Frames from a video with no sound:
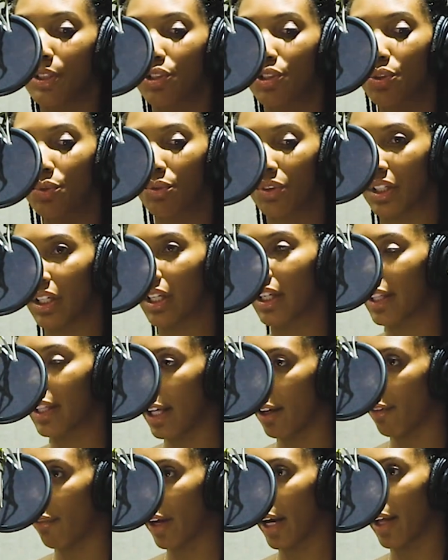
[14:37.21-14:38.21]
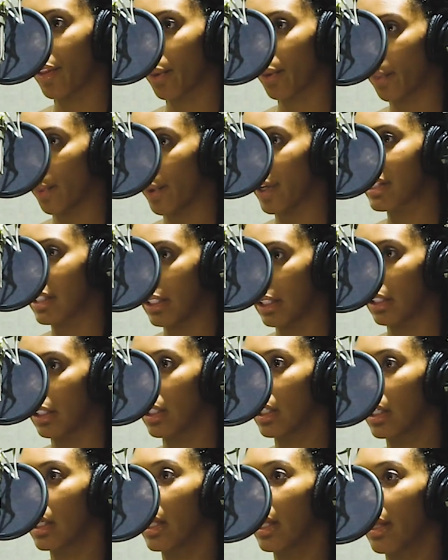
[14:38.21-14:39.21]
but you need that father
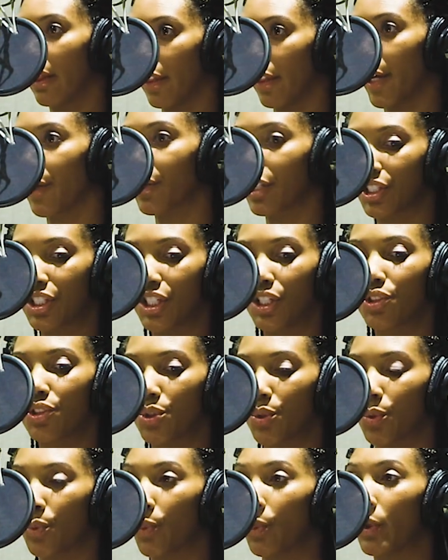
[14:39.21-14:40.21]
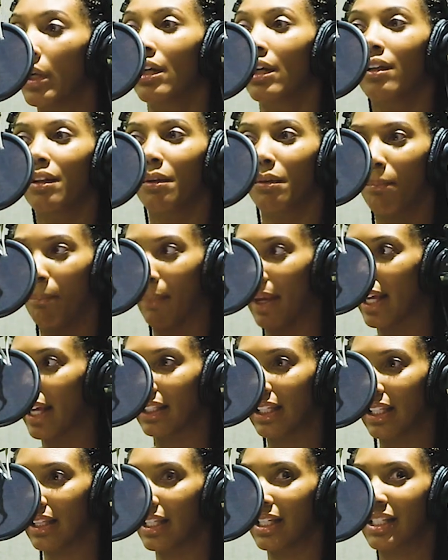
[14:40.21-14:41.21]
present there to teach you
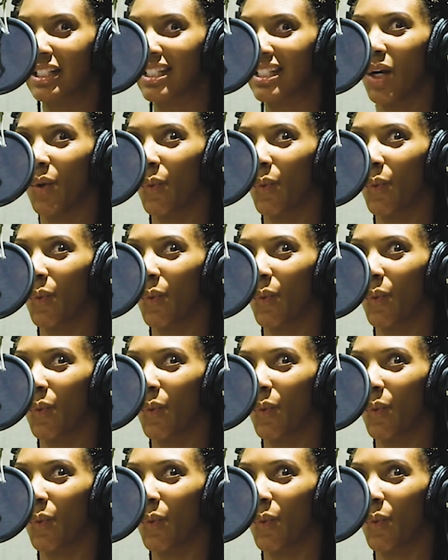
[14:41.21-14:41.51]
manly things